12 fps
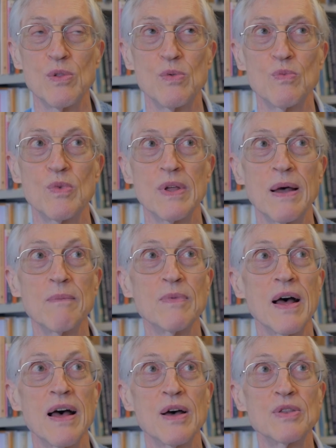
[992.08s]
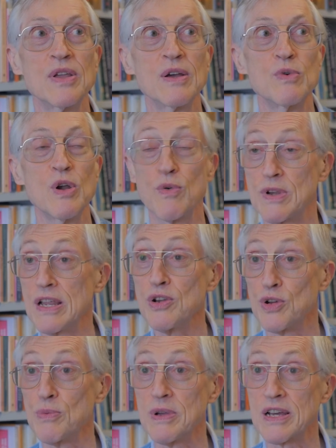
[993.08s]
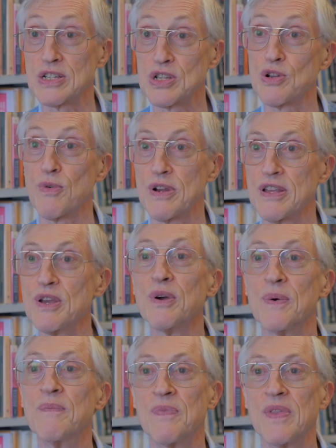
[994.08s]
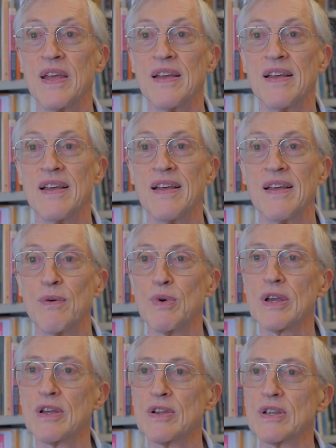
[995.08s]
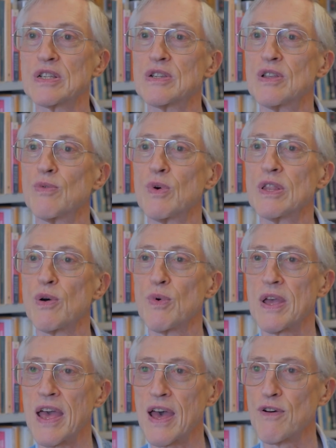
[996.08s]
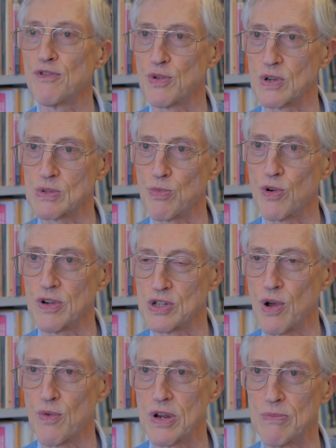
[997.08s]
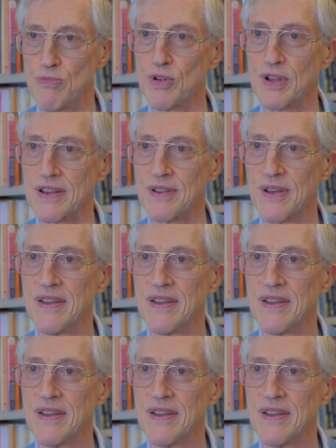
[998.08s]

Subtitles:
No, I think we don't need to because it's already here. We can the one that we have to explore is already brilliant.